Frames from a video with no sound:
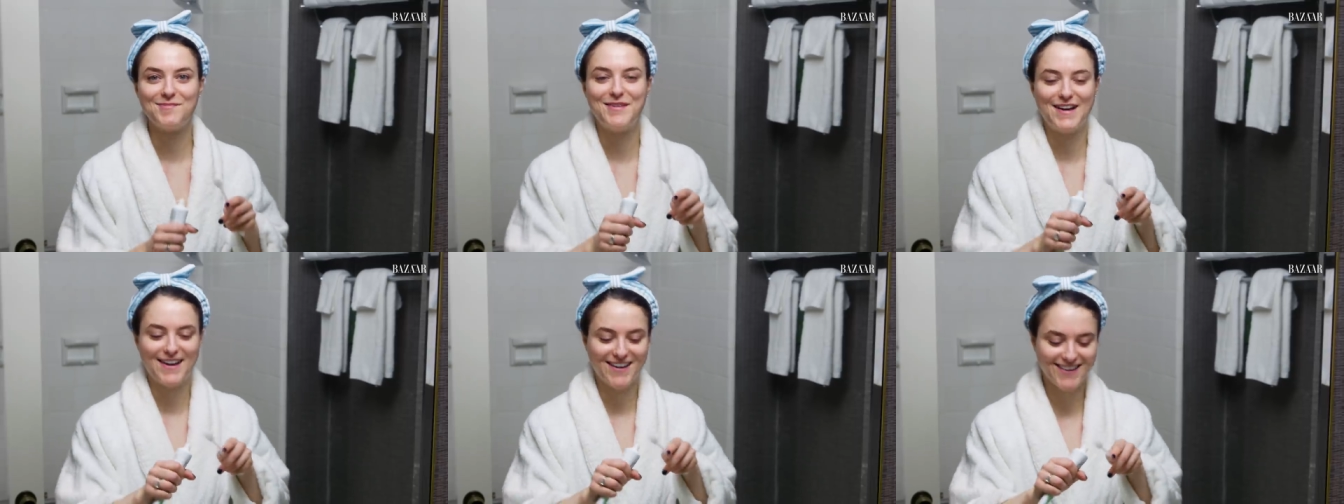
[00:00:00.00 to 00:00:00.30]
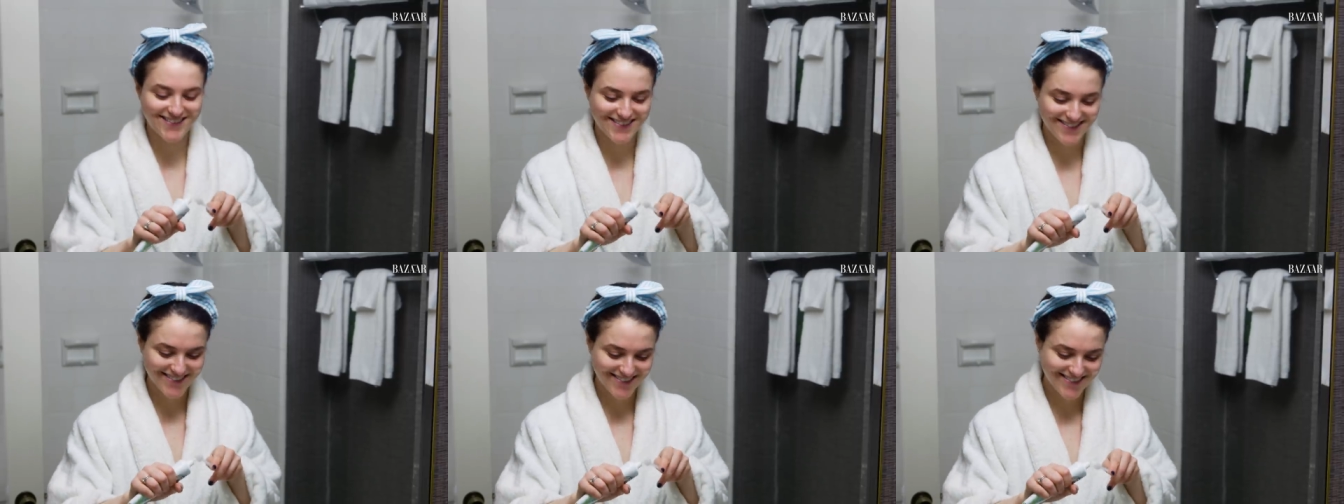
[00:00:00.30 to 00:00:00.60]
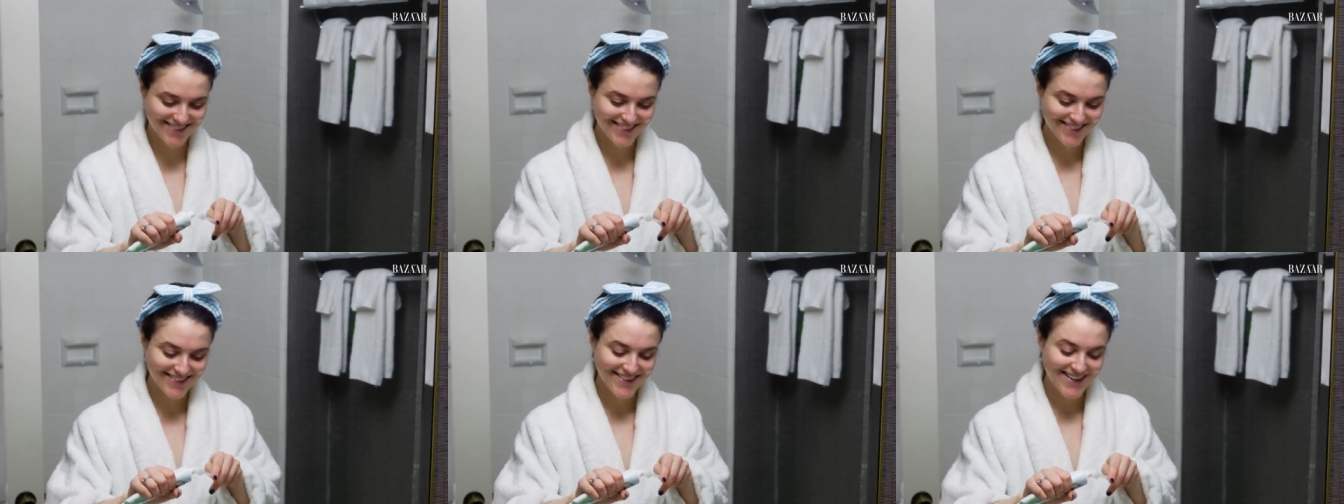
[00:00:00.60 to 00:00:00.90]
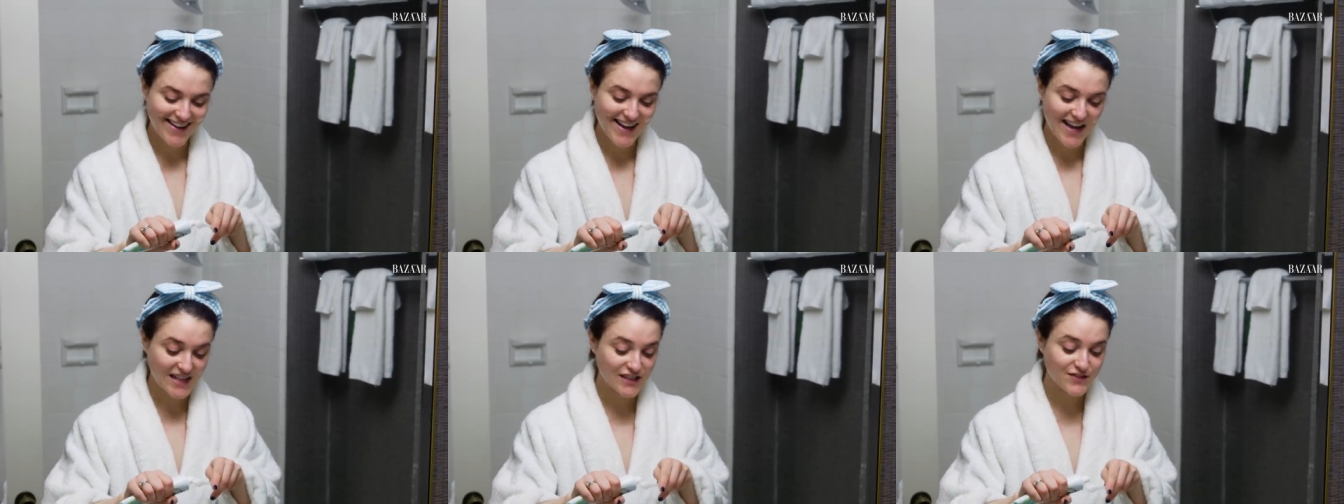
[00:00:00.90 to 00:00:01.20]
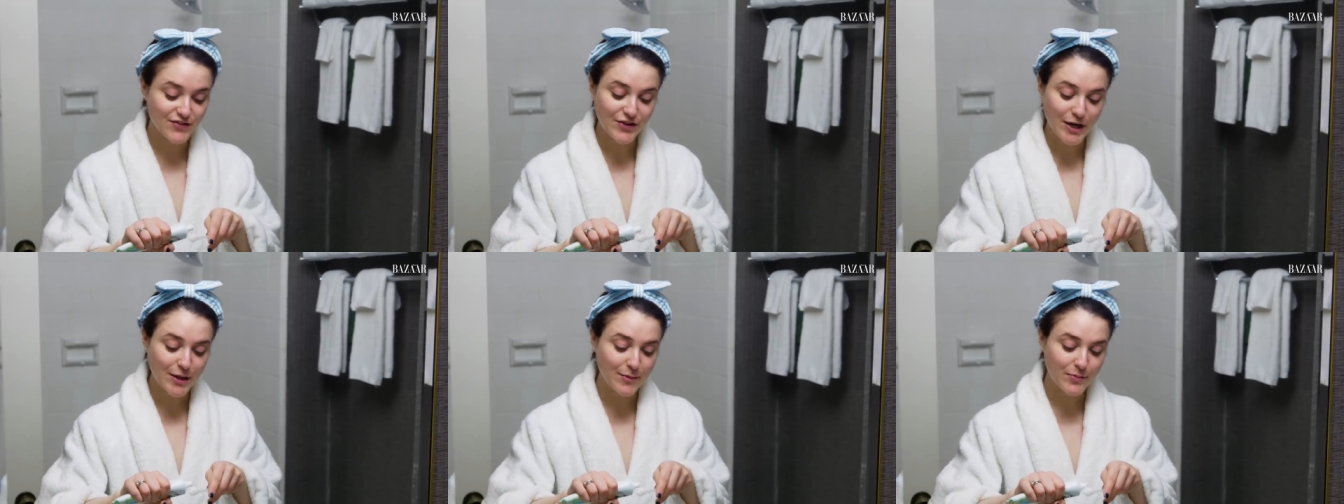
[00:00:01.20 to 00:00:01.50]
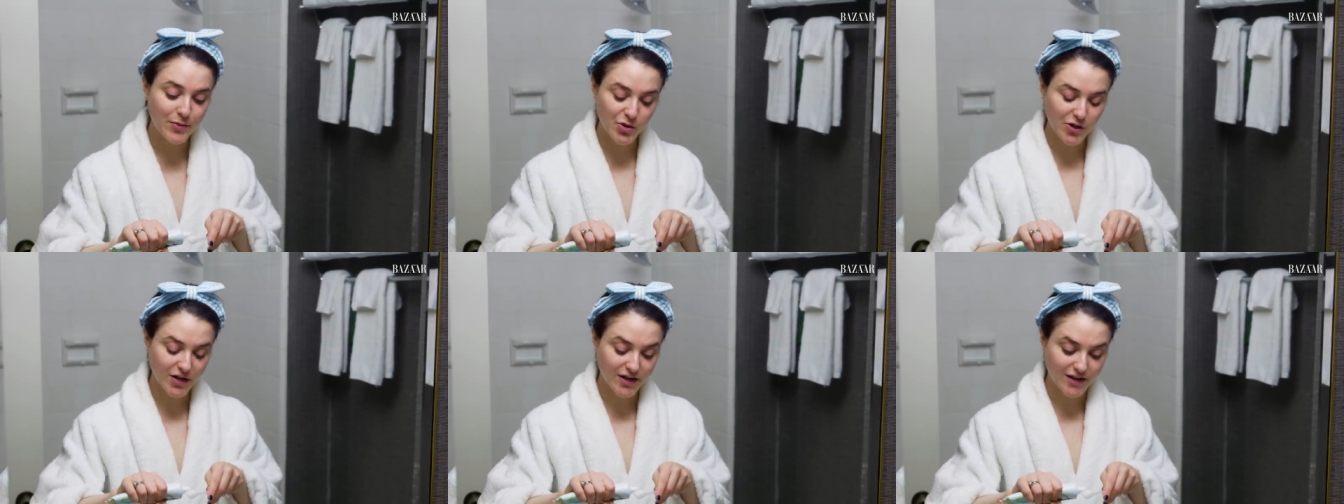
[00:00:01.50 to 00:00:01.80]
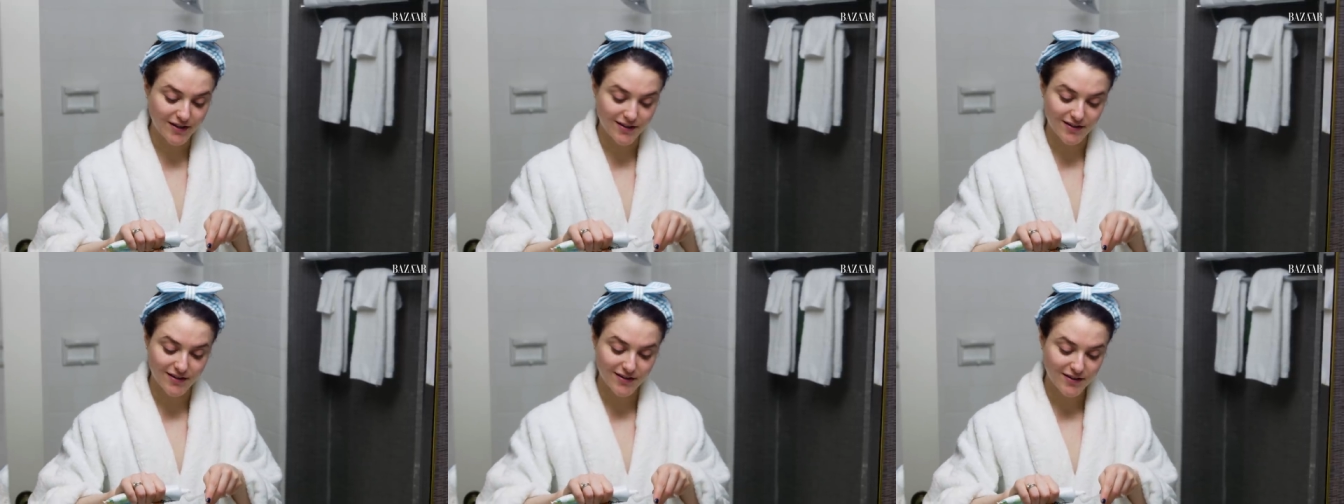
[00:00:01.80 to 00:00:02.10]
but it's very
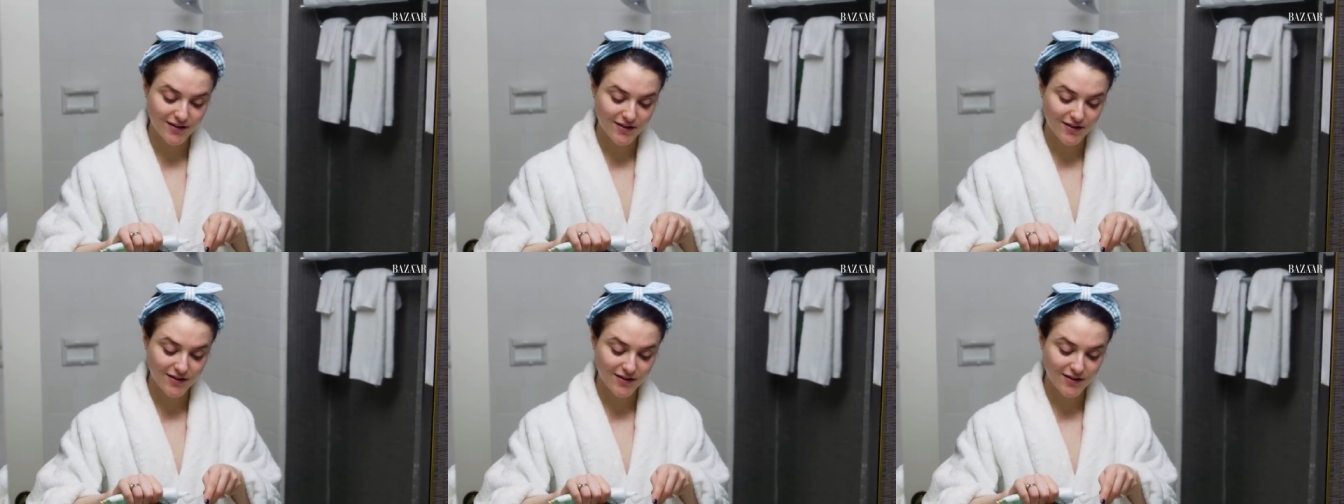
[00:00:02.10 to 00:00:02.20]
important.